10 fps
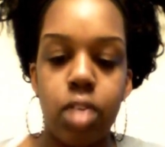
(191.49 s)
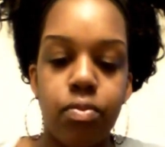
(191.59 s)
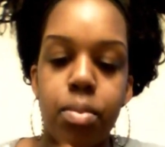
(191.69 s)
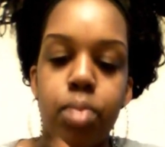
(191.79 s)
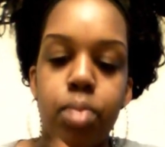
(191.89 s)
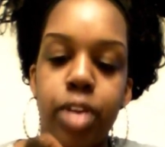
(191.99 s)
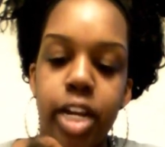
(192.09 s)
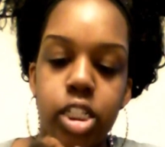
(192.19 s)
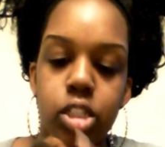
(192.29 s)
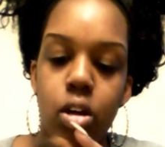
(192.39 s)
from the
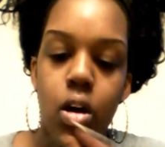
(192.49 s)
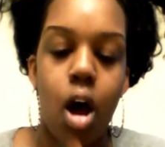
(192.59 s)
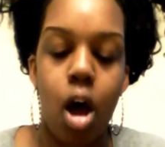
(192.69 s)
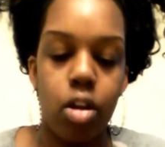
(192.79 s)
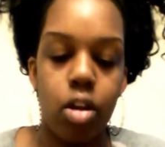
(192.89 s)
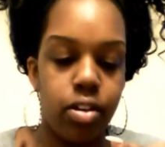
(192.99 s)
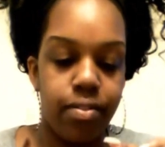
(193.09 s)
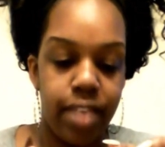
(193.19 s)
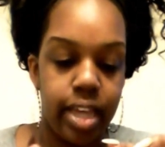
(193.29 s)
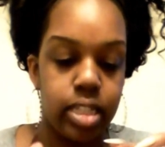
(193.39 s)
brush all on your
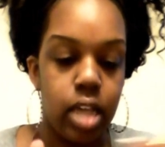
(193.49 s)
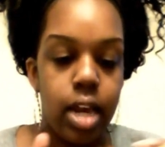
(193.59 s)
face.